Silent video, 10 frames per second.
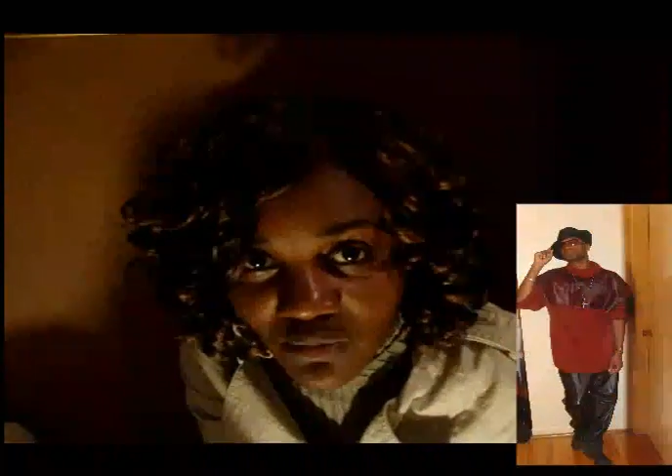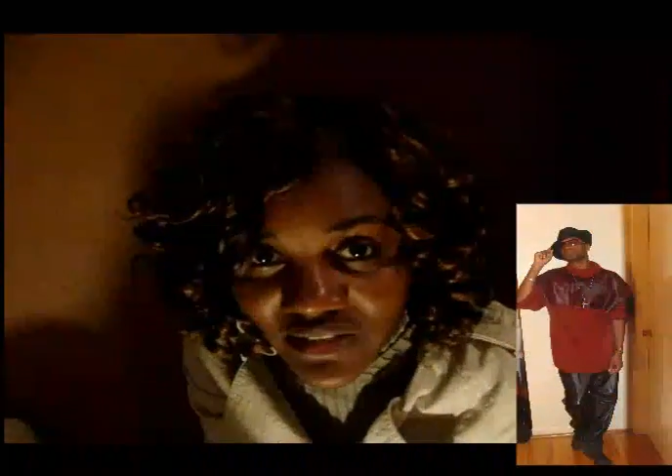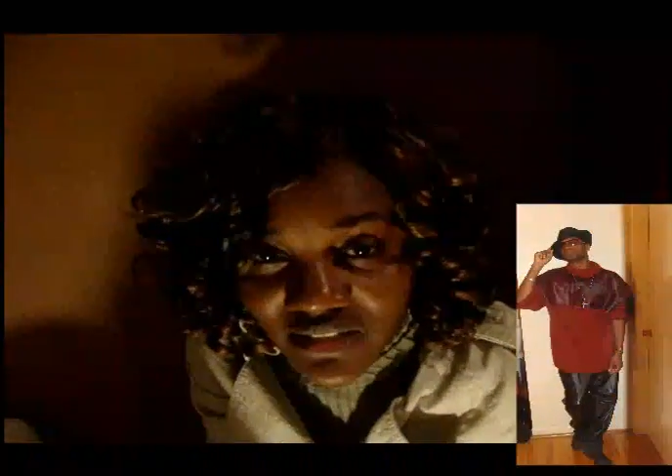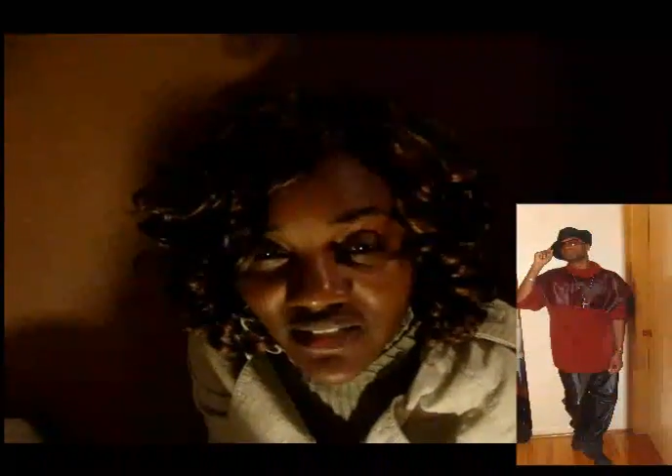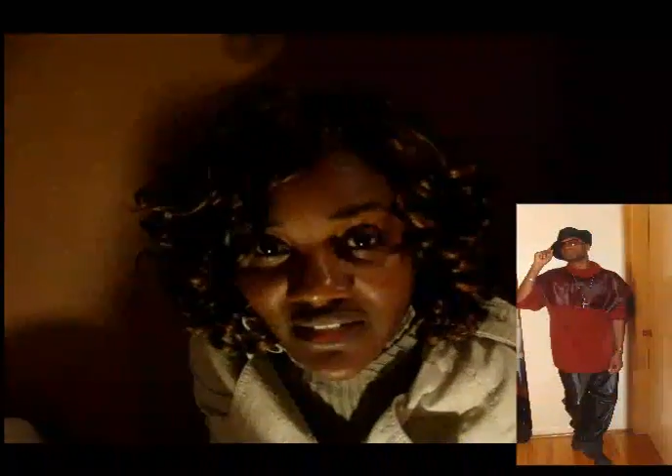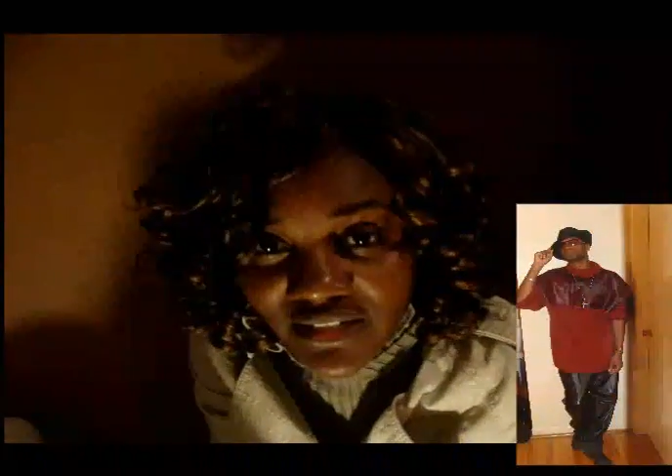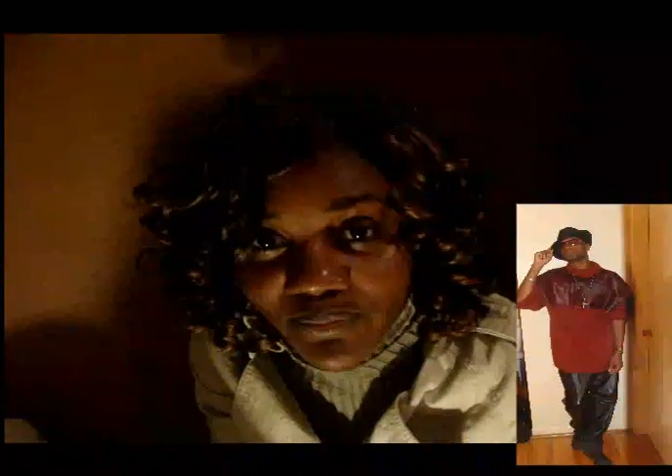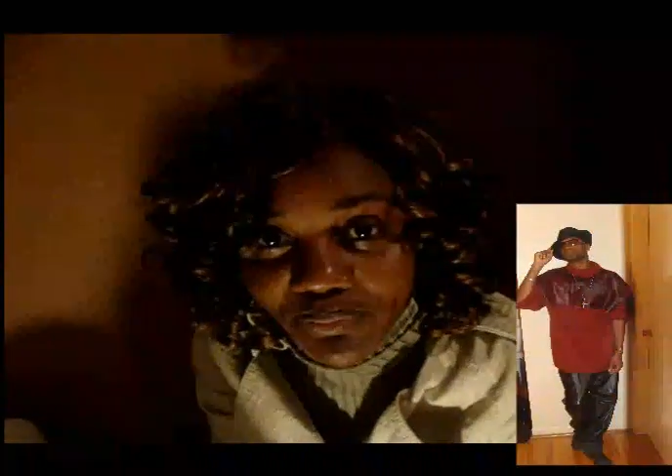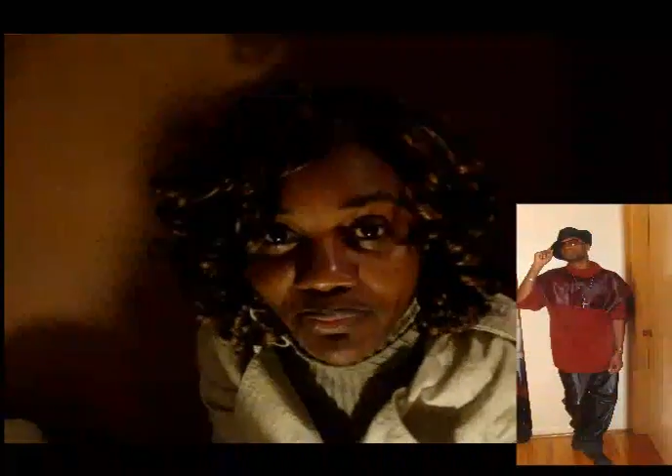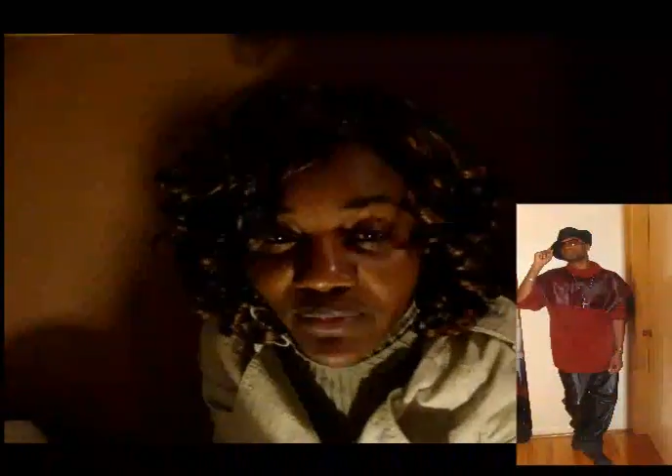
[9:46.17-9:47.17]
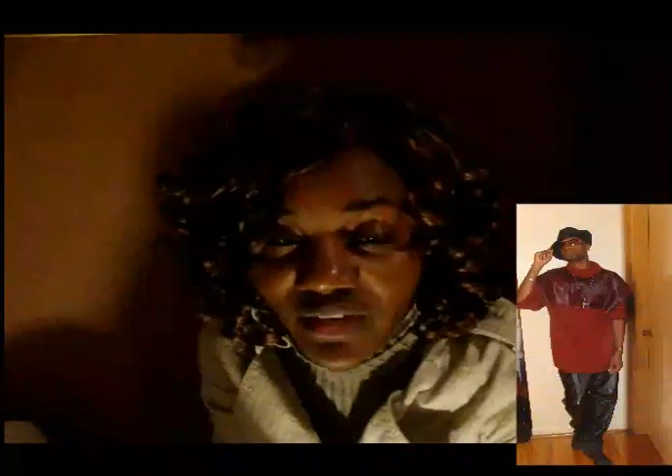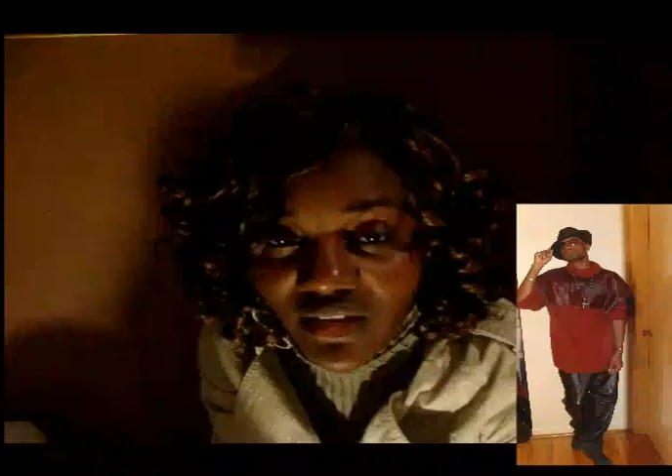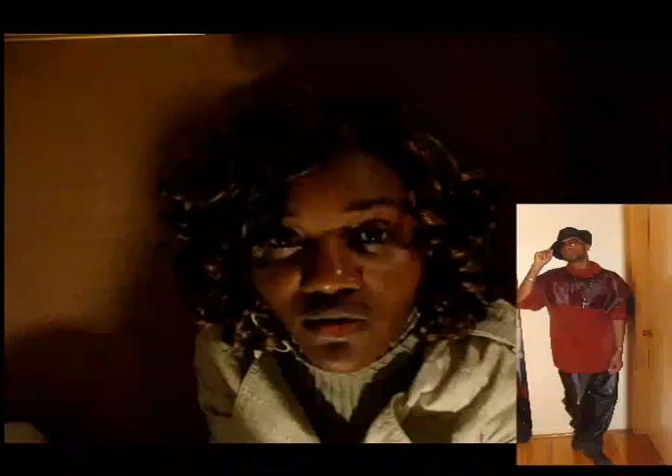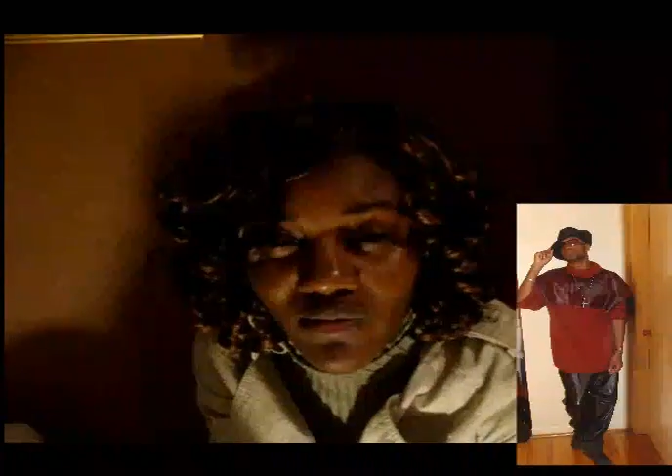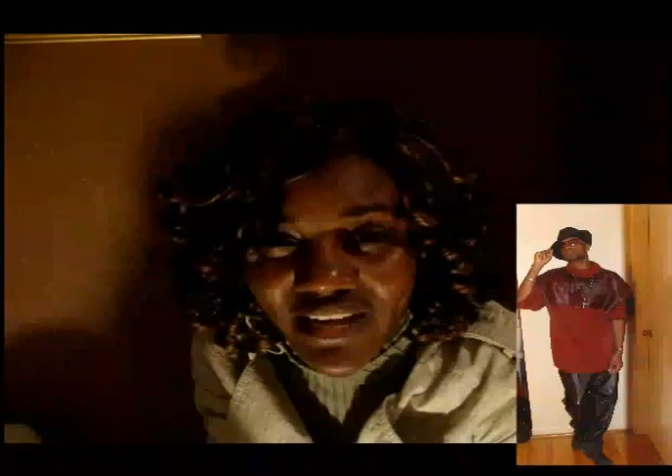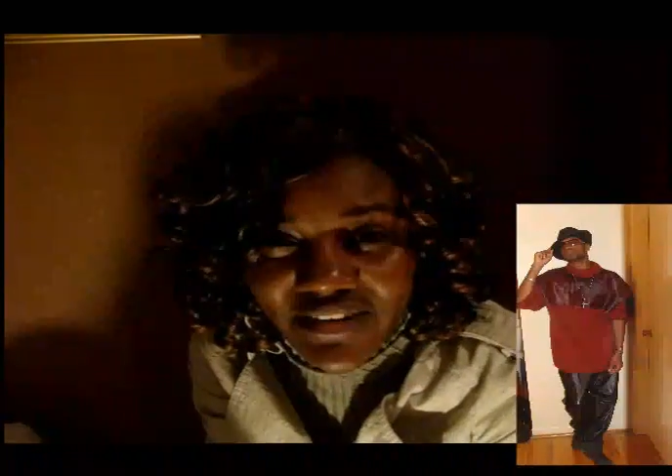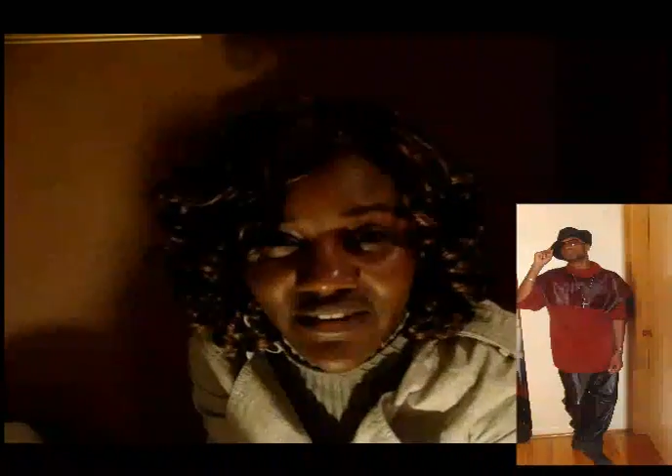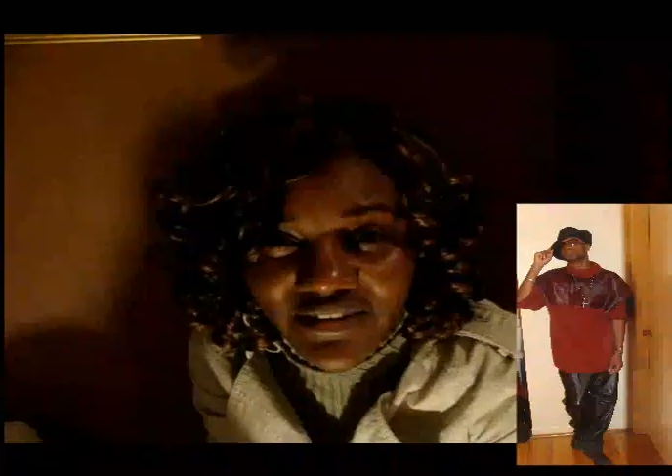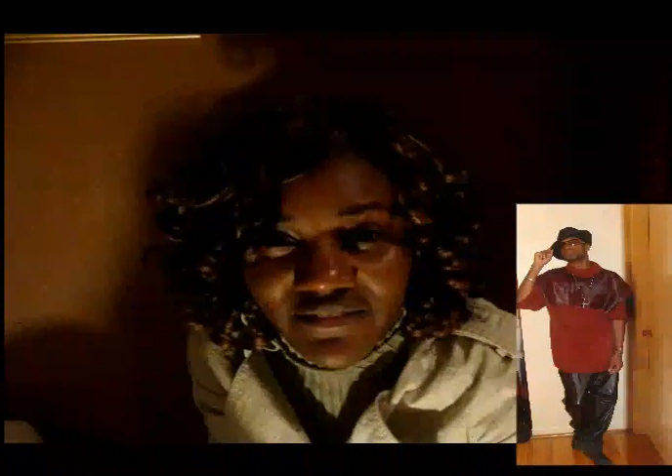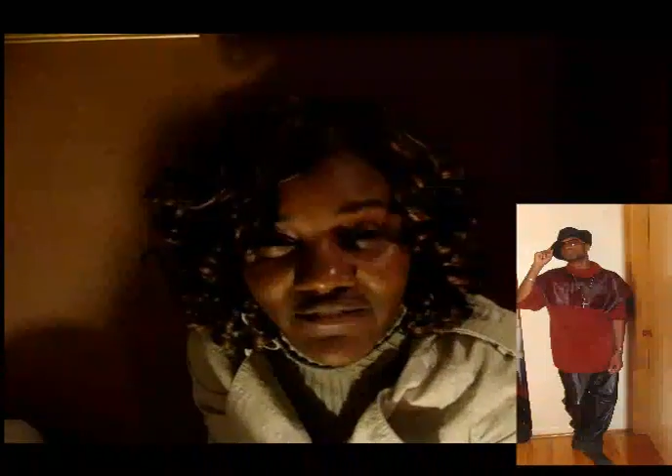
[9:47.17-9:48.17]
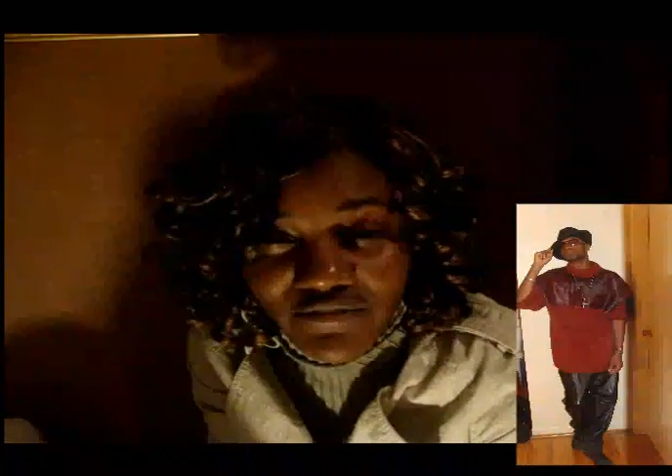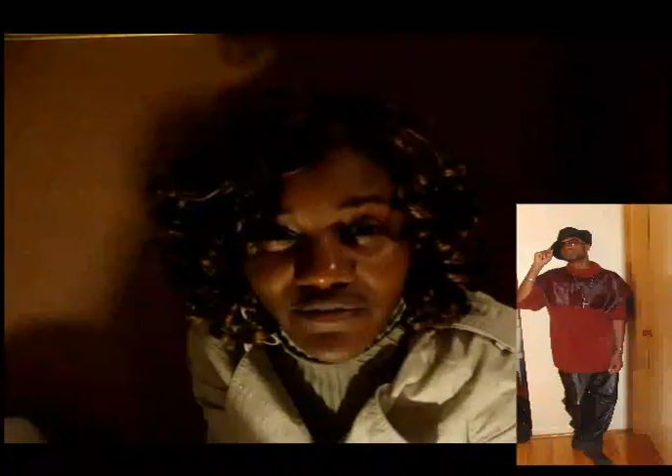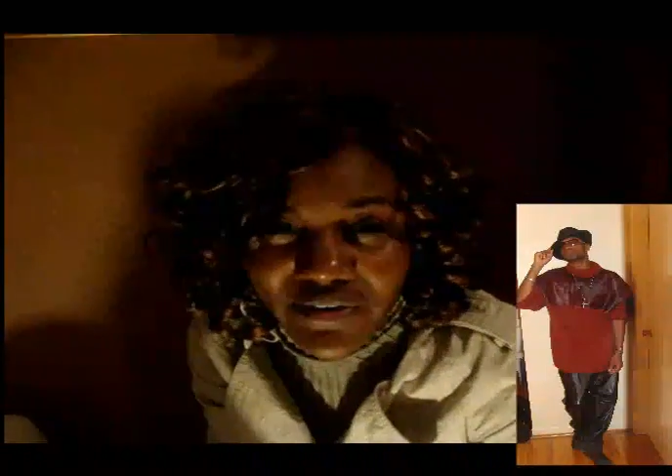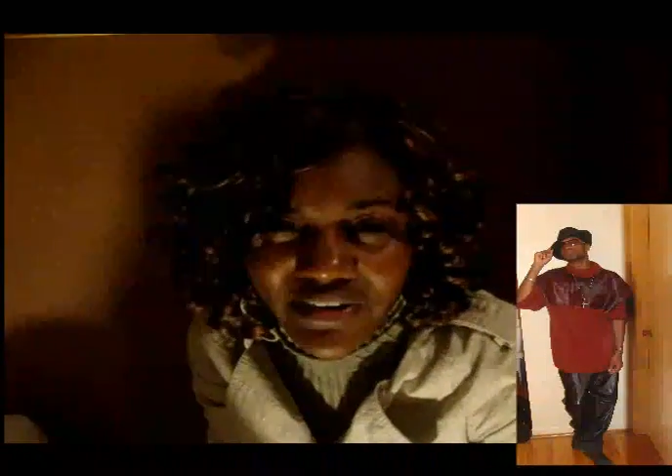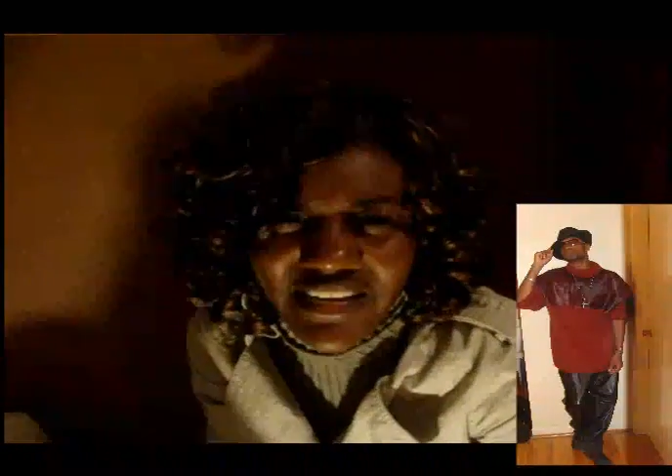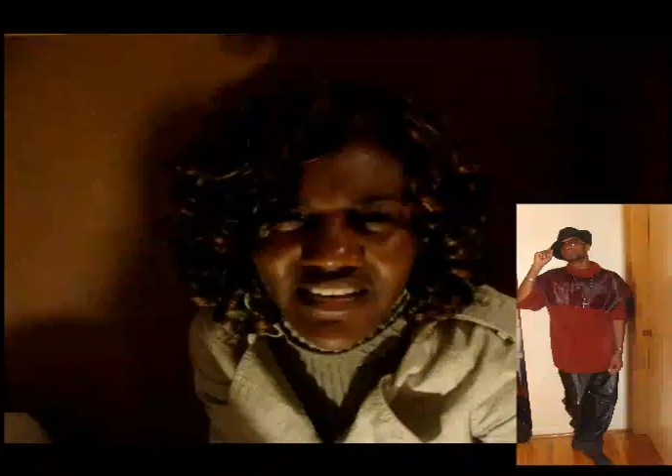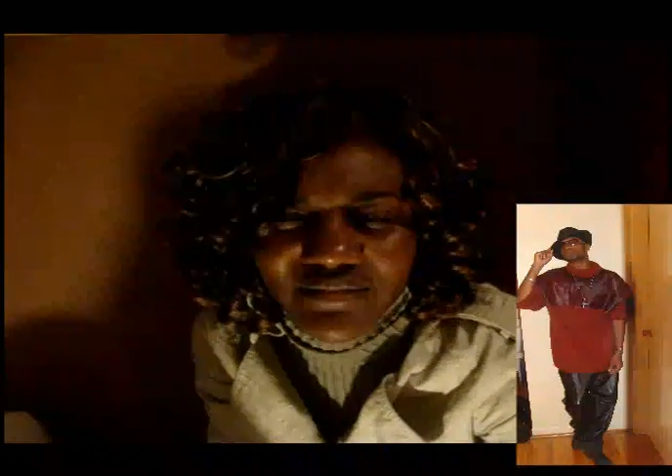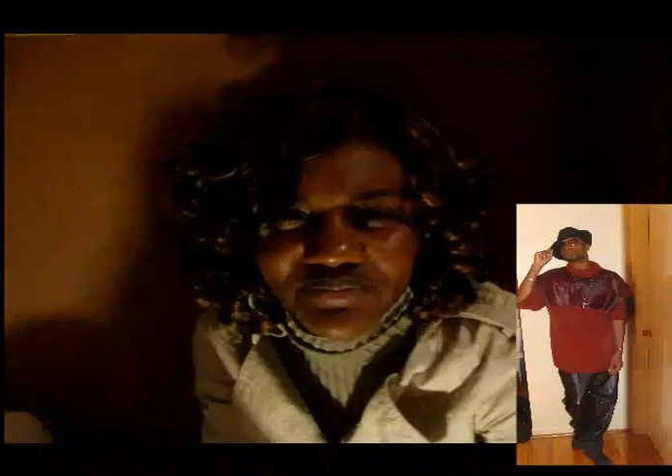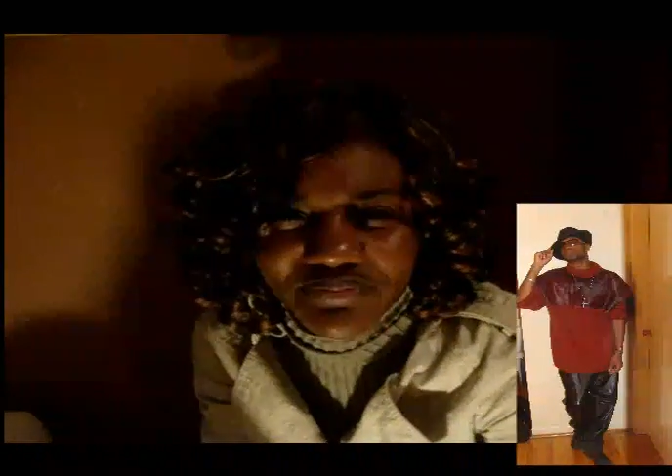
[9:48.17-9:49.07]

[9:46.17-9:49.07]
with the red furry